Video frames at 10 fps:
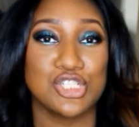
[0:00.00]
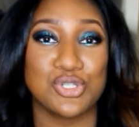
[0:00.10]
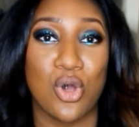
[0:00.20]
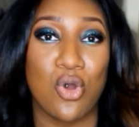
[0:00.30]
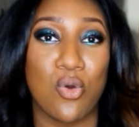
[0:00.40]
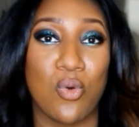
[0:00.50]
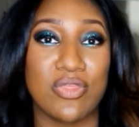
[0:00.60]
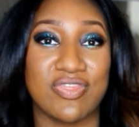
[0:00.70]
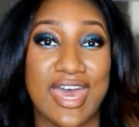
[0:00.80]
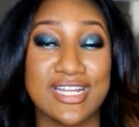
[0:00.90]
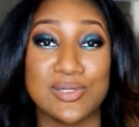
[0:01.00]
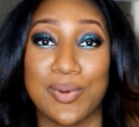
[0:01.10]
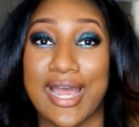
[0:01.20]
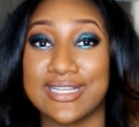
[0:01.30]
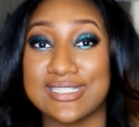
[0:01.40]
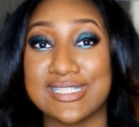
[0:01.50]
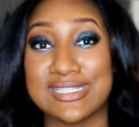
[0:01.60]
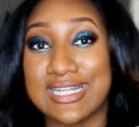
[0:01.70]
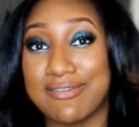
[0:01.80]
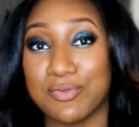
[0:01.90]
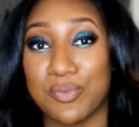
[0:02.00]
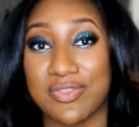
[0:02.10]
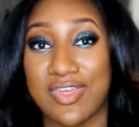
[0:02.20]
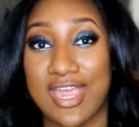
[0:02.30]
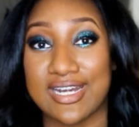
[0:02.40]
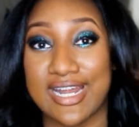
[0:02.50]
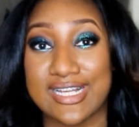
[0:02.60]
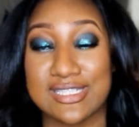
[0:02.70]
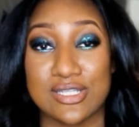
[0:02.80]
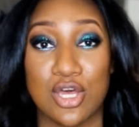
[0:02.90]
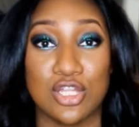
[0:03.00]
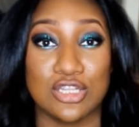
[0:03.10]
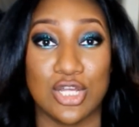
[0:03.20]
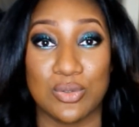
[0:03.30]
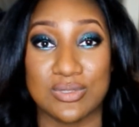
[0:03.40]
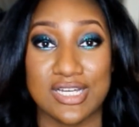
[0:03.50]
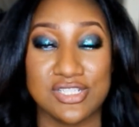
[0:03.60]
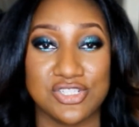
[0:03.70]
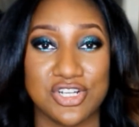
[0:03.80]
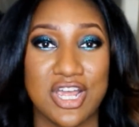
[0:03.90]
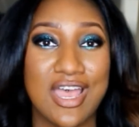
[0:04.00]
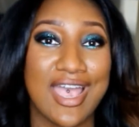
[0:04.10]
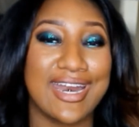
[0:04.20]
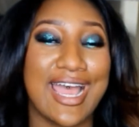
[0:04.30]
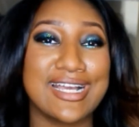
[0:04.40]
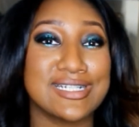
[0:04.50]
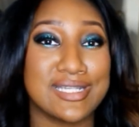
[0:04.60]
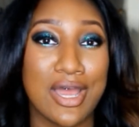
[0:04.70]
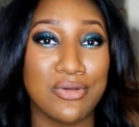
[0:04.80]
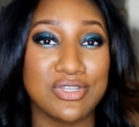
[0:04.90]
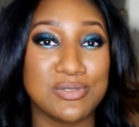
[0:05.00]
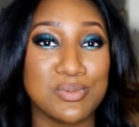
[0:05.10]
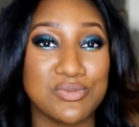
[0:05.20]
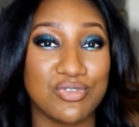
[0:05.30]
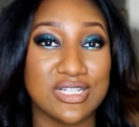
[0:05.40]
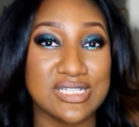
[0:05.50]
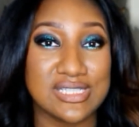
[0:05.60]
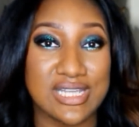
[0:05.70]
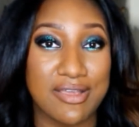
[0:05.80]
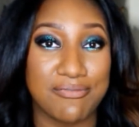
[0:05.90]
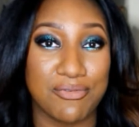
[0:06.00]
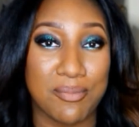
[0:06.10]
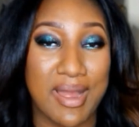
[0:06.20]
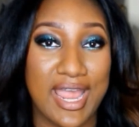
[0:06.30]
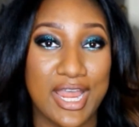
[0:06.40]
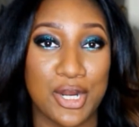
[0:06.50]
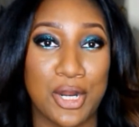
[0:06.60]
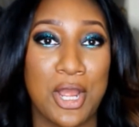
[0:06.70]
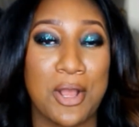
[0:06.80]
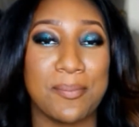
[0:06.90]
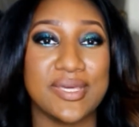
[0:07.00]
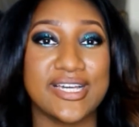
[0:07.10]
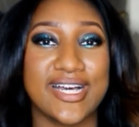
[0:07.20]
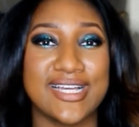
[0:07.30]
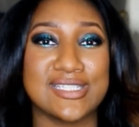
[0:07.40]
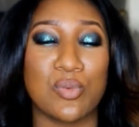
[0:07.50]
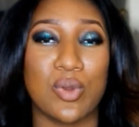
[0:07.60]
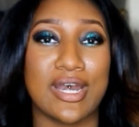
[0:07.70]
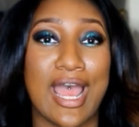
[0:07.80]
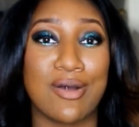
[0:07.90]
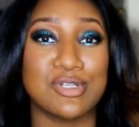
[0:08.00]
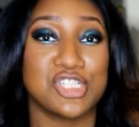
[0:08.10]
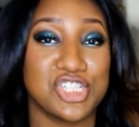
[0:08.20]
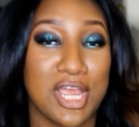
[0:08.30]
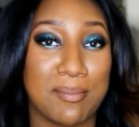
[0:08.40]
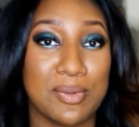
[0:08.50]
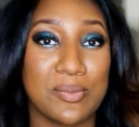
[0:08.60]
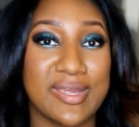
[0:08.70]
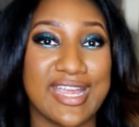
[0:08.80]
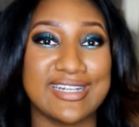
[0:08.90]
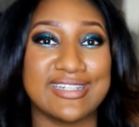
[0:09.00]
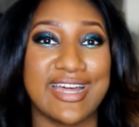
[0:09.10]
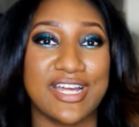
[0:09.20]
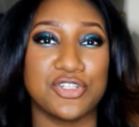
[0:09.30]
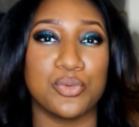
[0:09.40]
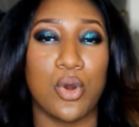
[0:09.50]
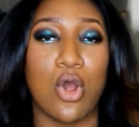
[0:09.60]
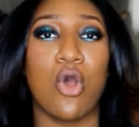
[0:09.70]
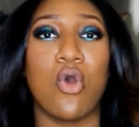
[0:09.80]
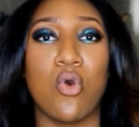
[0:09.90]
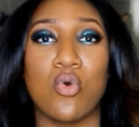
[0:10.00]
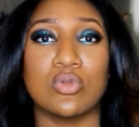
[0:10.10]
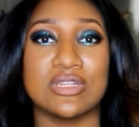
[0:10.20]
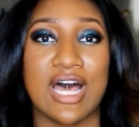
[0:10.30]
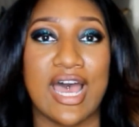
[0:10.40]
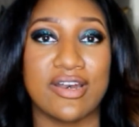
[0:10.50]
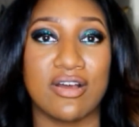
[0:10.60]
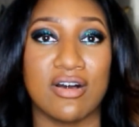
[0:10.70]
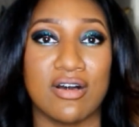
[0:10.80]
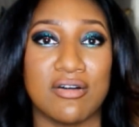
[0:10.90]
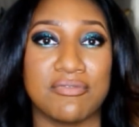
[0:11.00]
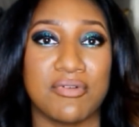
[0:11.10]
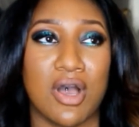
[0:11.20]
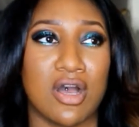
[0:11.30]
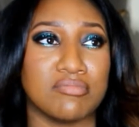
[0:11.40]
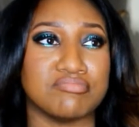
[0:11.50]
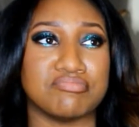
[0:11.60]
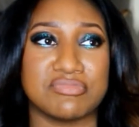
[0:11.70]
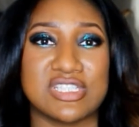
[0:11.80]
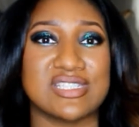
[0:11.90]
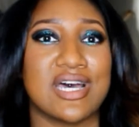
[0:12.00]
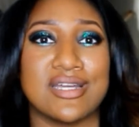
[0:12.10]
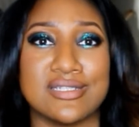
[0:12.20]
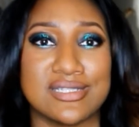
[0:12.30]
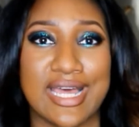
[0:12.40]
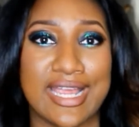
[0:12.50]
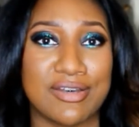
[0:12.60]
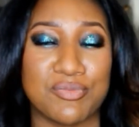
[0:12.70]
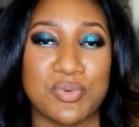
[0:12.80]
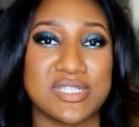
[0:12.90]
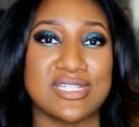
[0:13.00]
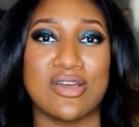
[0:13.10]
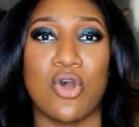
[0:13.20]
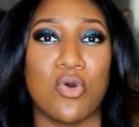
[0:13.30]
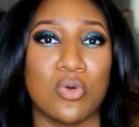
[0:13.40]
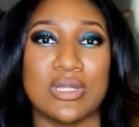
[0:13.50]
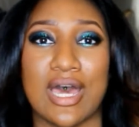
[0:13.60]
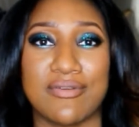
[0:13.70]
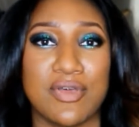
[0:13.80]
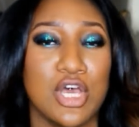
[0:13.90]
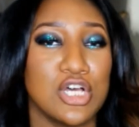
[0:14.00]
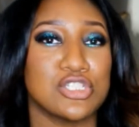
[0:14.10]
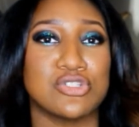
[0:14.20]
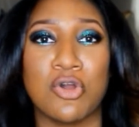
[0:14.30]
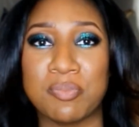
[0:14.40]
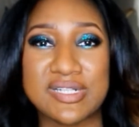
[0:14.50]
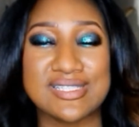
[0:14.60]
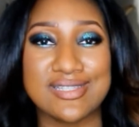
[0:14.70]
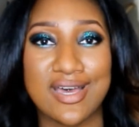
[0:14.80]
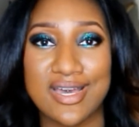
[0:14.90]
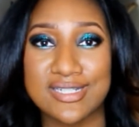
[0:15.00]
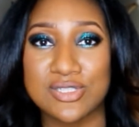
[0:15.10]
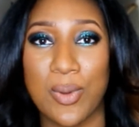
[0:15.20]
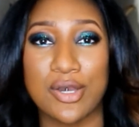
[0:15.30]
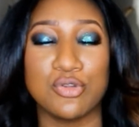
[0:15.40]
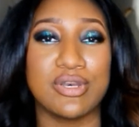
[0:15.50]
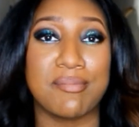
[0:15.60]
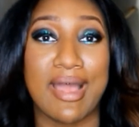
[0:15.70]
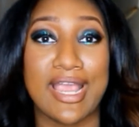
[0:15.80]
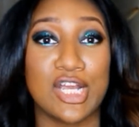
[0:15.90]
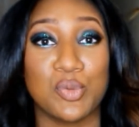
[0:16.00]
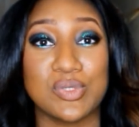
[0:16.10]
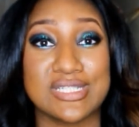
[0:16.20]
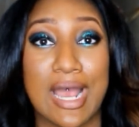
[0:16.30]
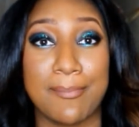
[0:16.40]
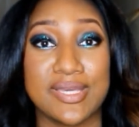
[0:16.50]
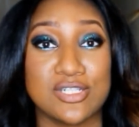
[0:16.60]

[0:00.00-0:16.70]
So that is why this is left with a nice low luster. And I could tell this was really safe for my hair because when I was shampooing, it did not do a whole lot of um, suds. Like, it wasn't a whole lot of soapy suds, so I knew that my hair was not